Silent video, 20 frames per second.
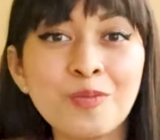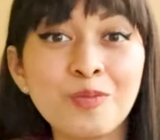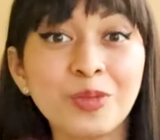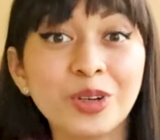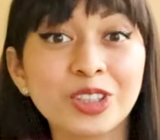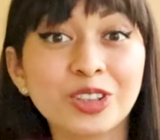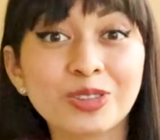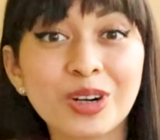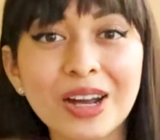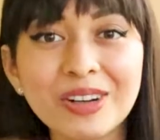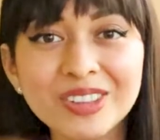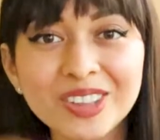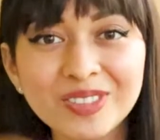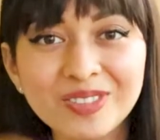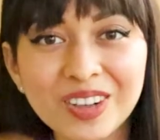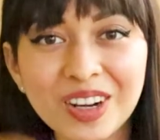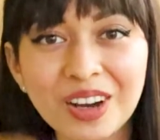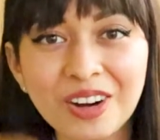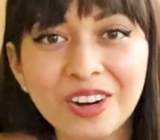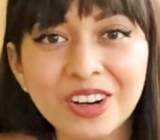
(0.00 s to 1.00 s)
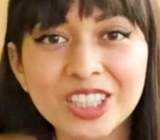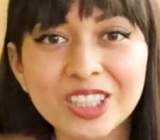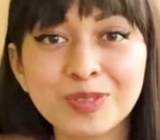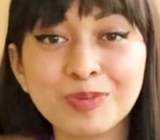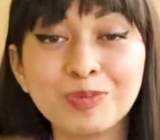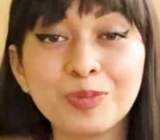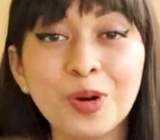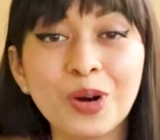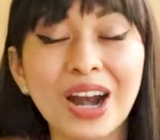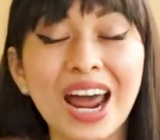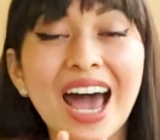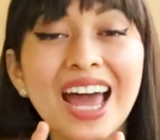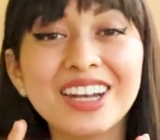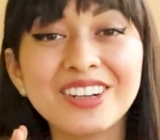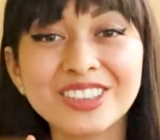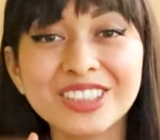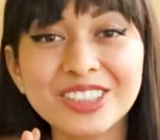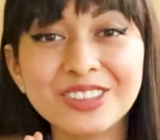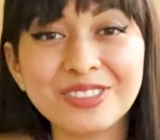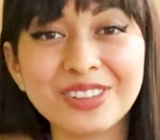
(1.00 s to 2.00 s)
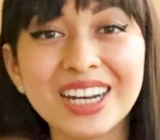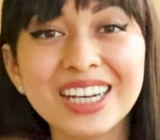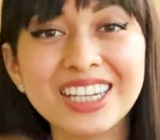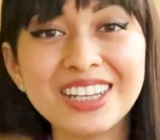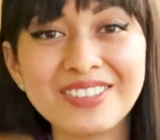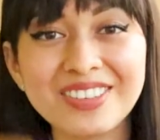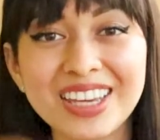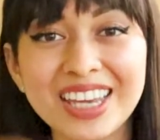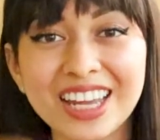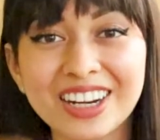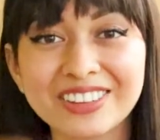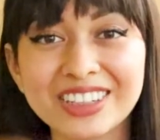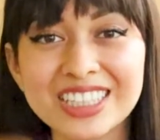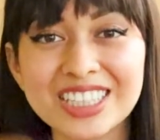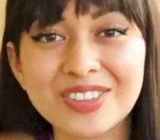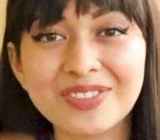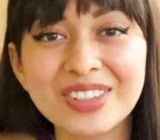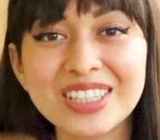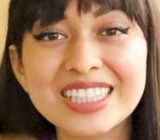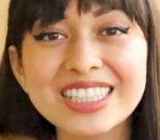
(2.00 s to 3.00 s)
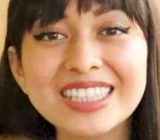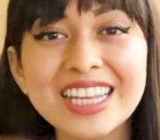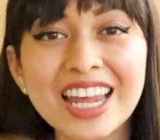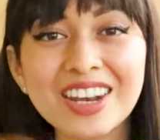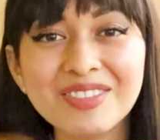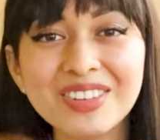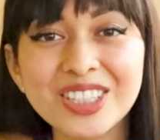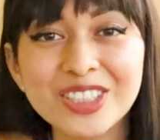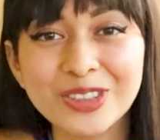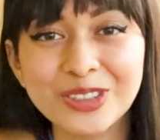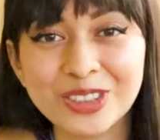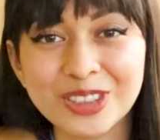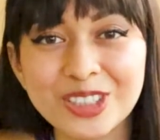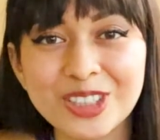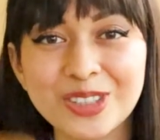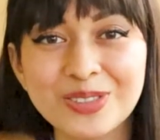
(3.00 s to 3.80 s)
more travel vlogs, more allergy-friendly vegan recipes, then make sure to